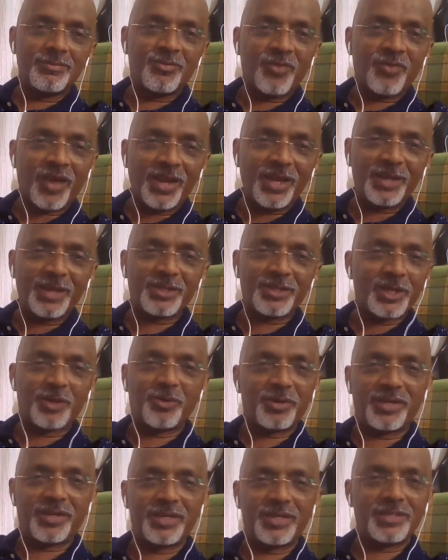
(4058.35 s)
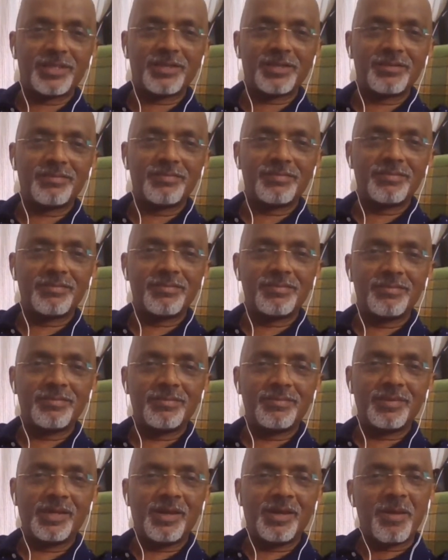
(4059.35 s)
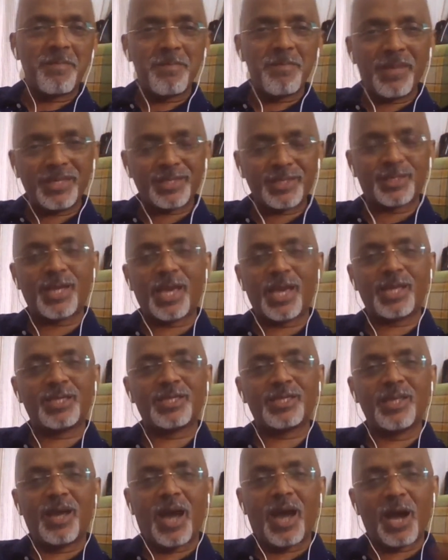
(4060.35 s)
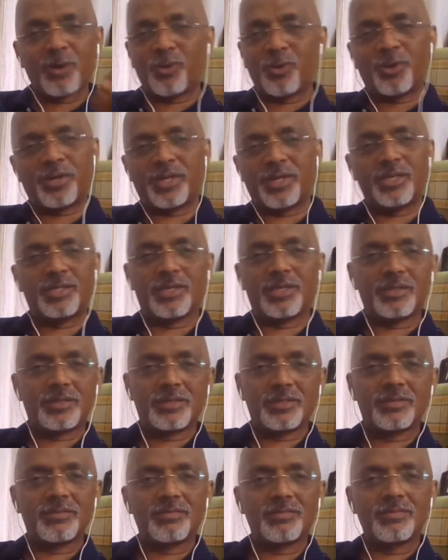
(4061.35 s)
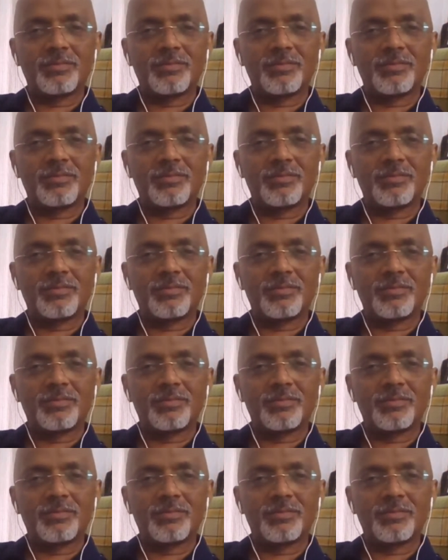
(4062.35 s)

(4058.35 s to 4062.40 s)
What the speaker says: Failure is a good teacher. Mistakes are good teachers.